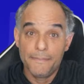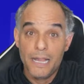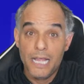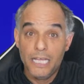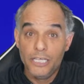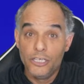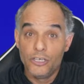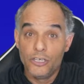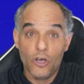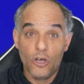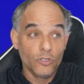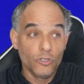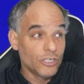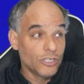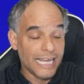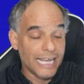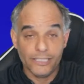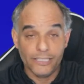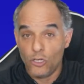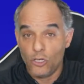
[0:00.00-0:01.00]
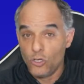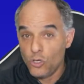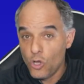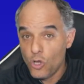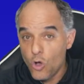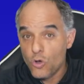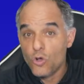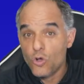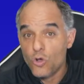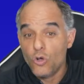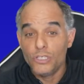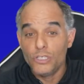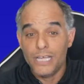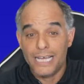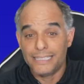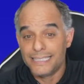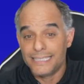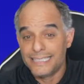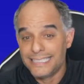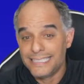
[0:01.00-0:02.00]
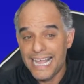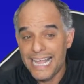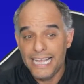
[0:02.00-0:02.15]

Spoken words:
You had the local, you had the state,